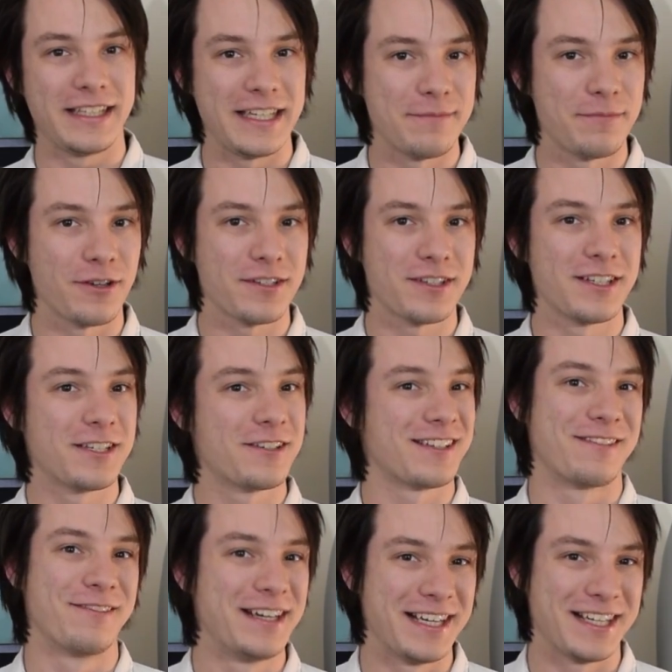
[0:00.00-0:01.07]
gearboxes because
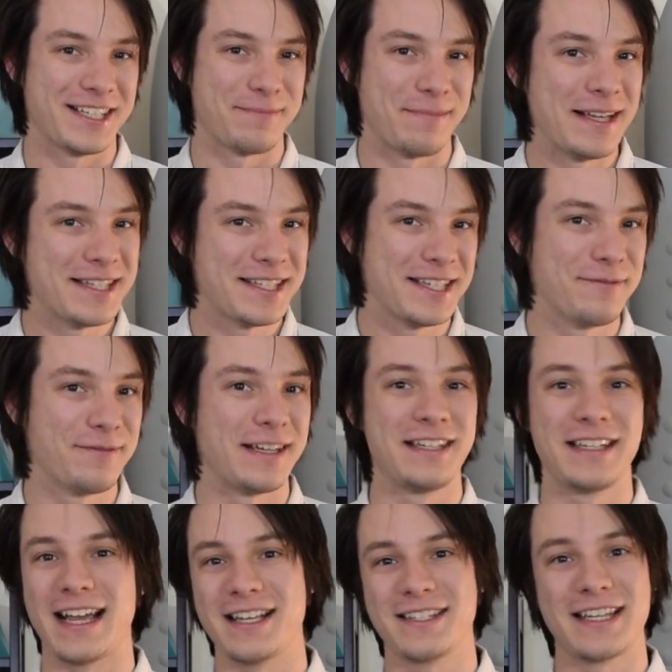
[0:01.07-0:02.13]
they're really expensive
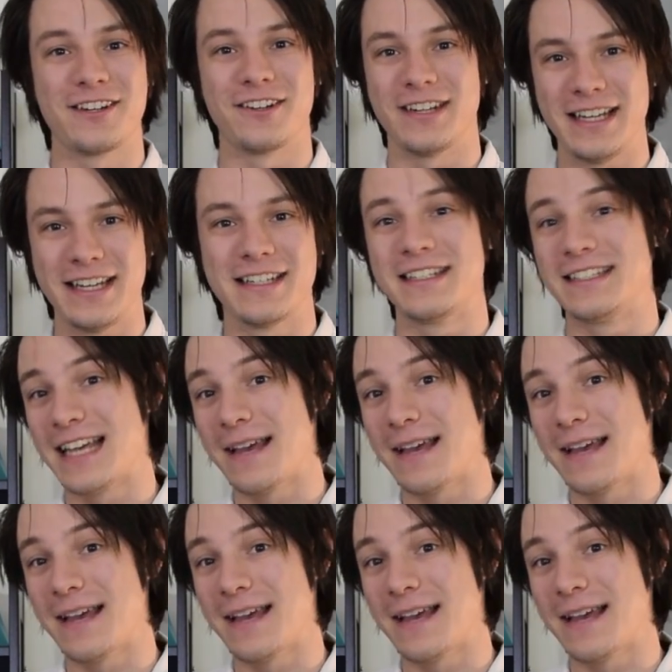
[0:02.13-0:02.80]
in case they got hit and